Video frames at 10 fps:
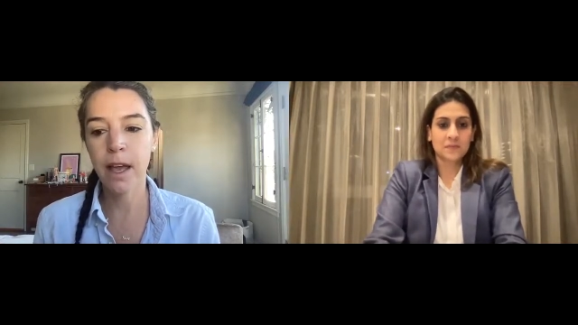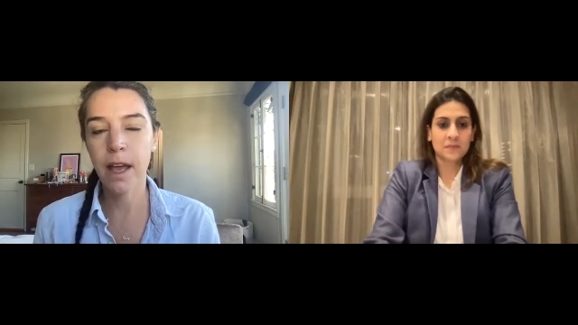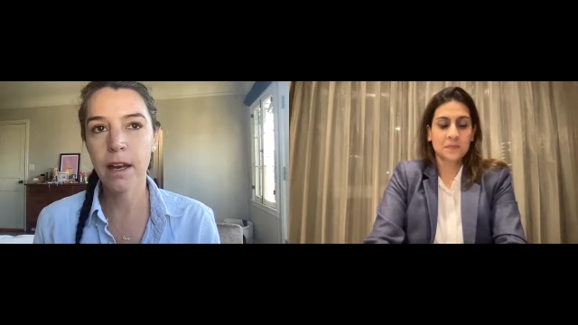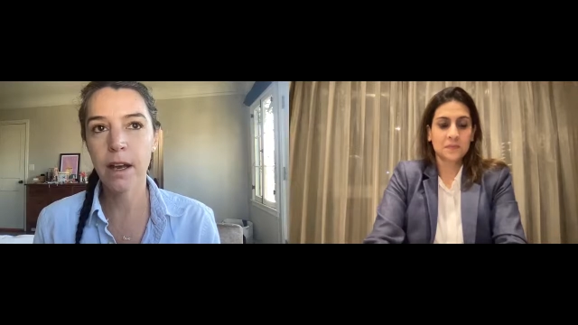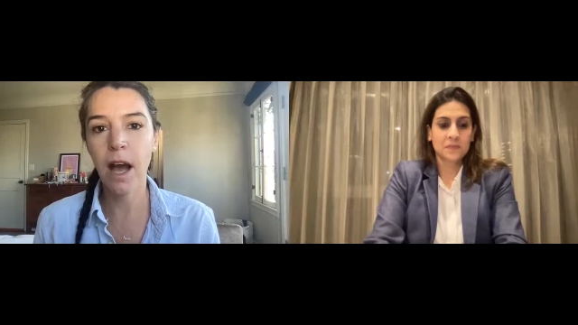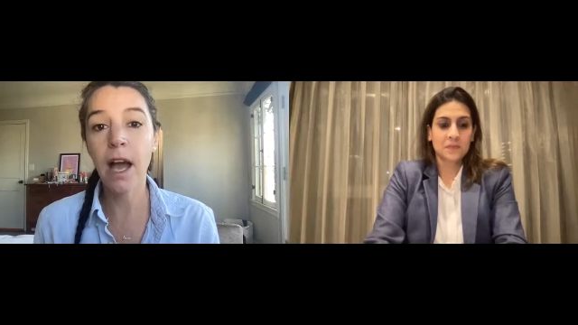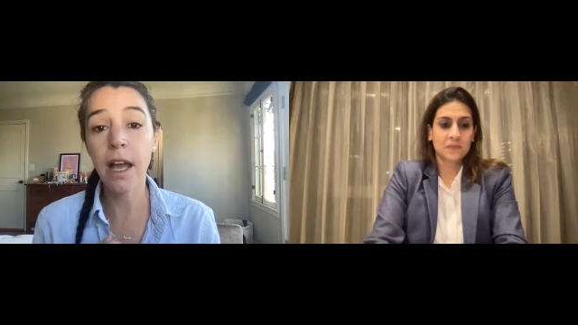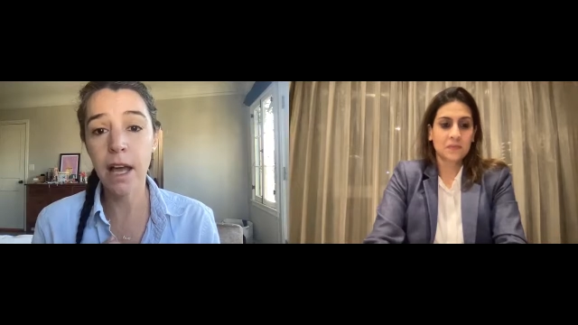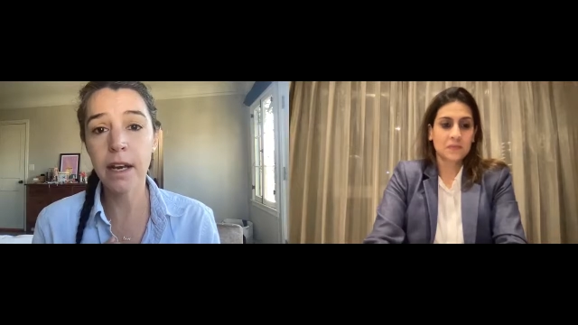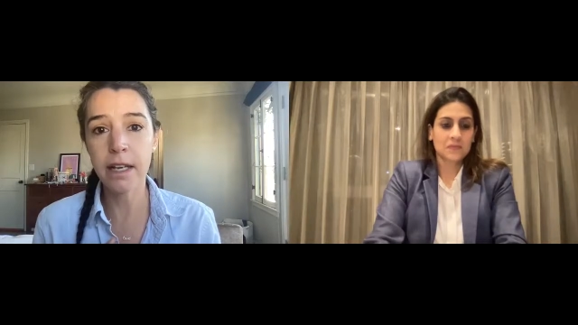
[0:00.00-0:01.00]
Speaker 1: I
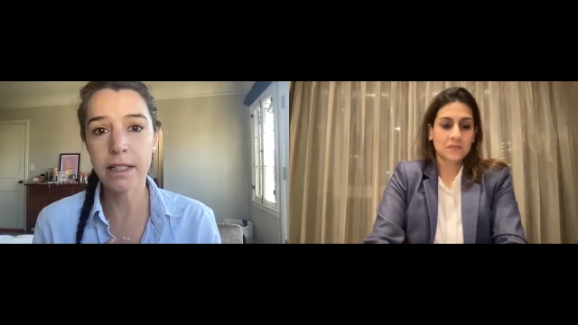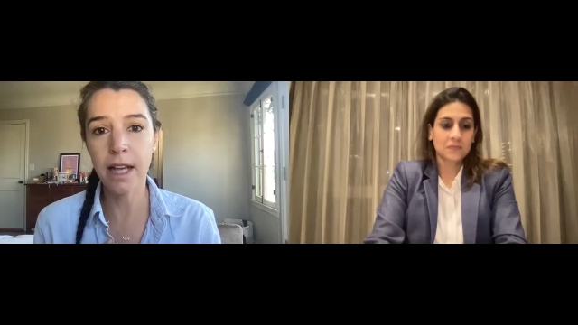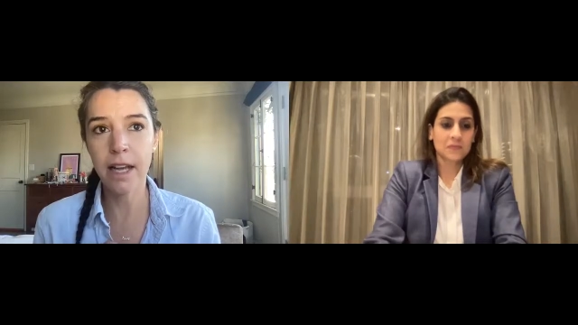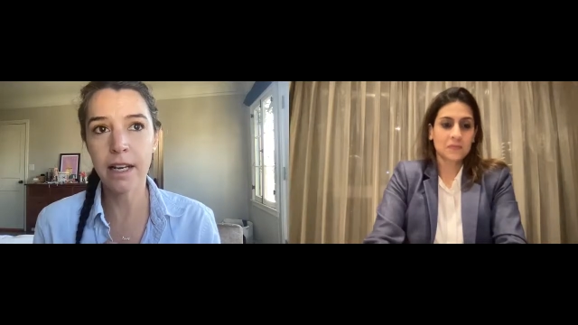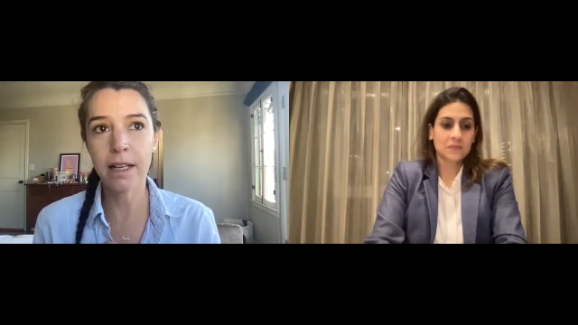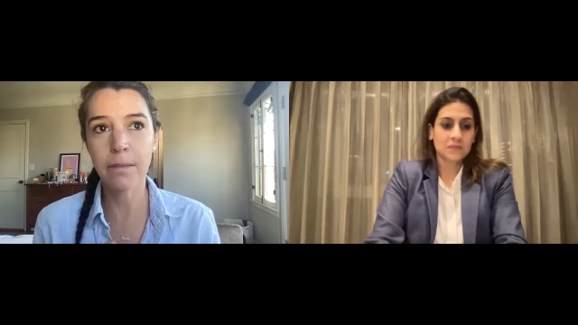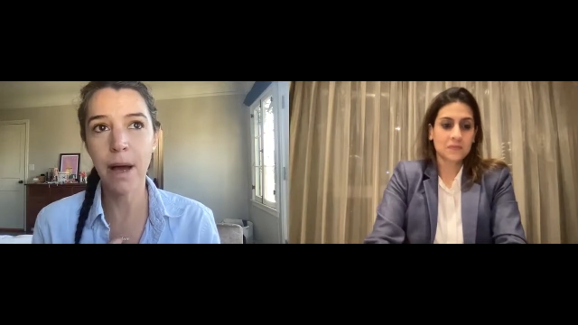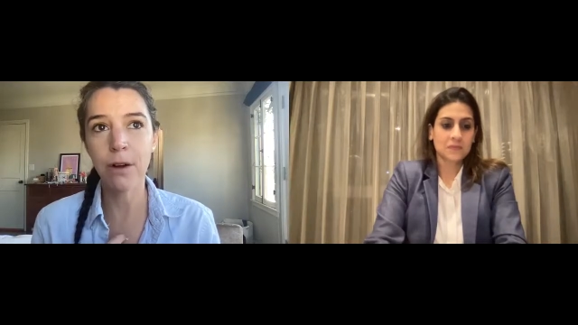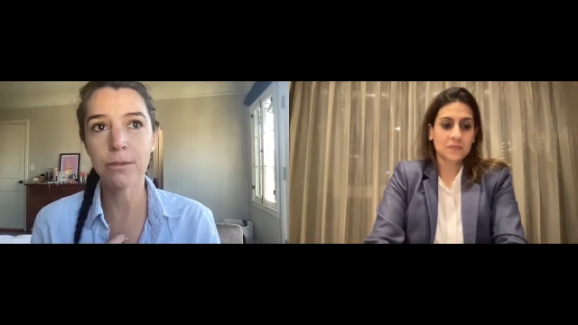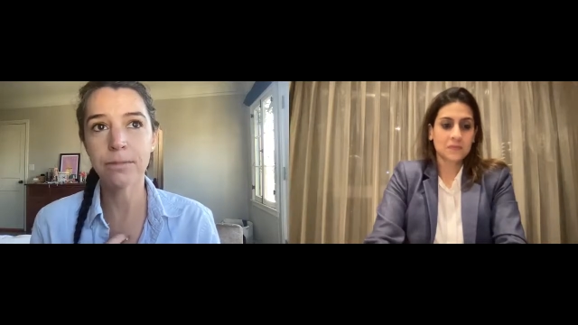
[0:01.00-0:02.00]
had anxiety
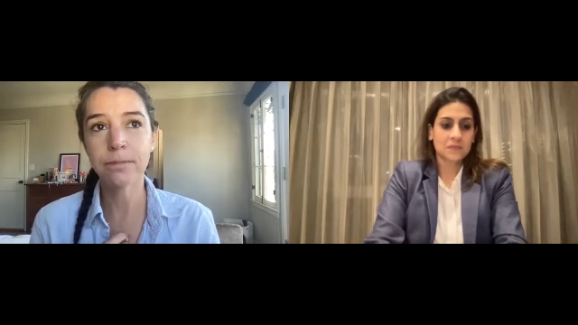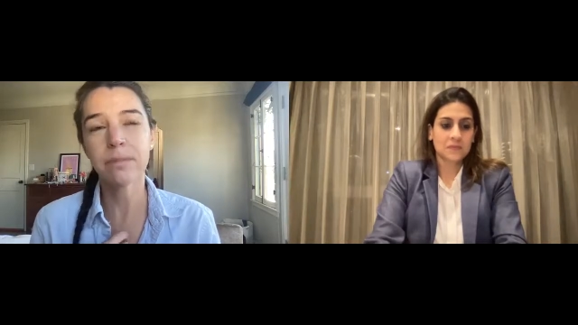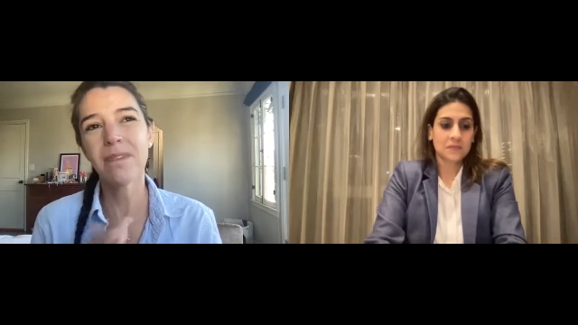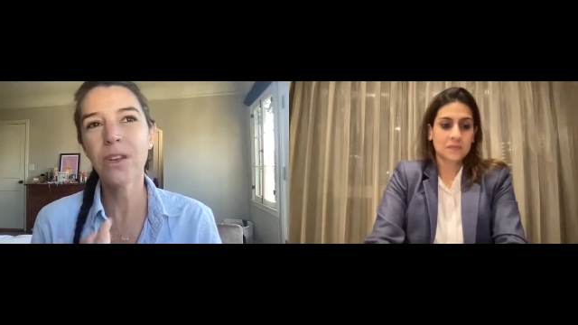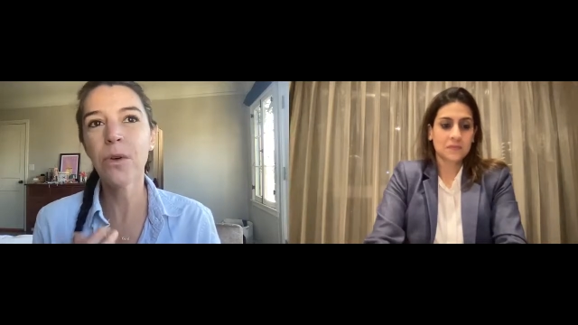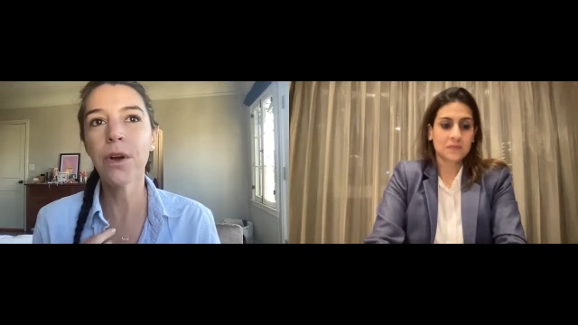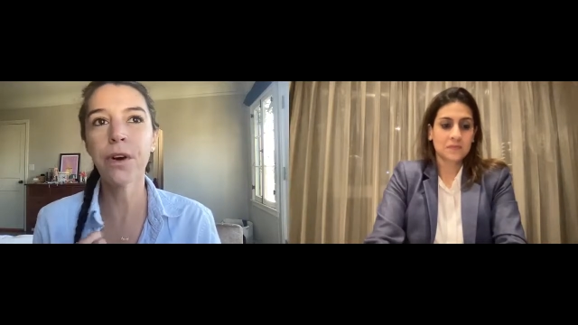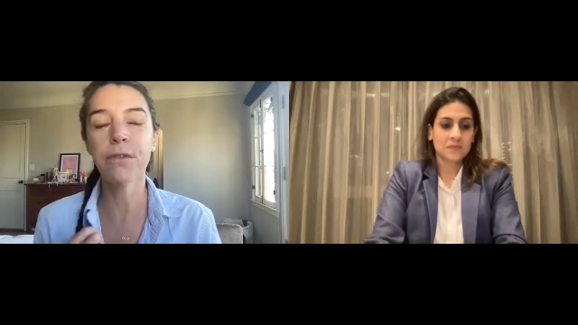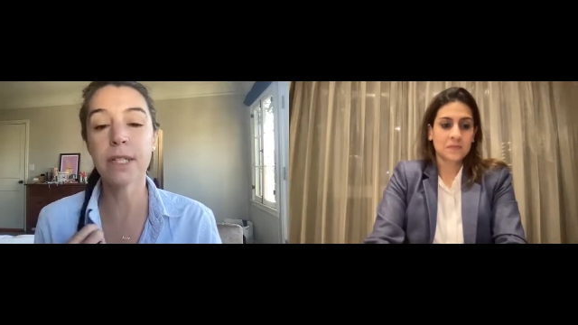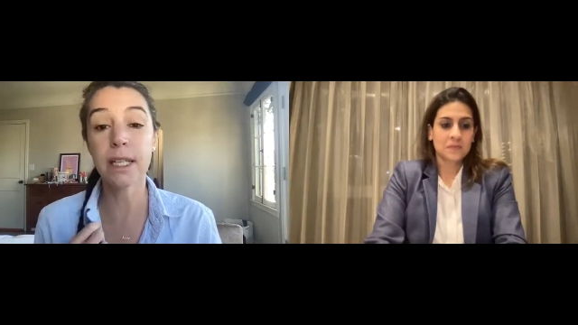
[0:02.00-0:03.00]
about, I don't know
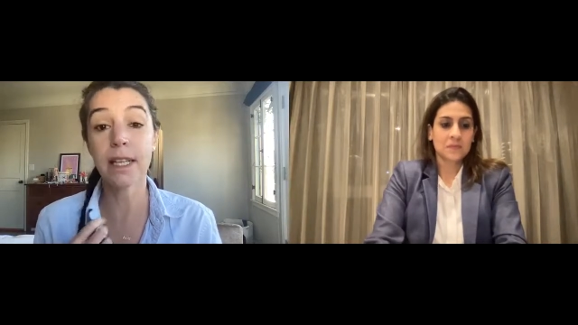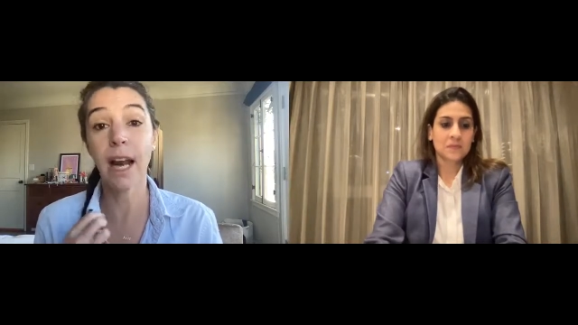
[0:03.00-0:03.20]
if it's anxiety.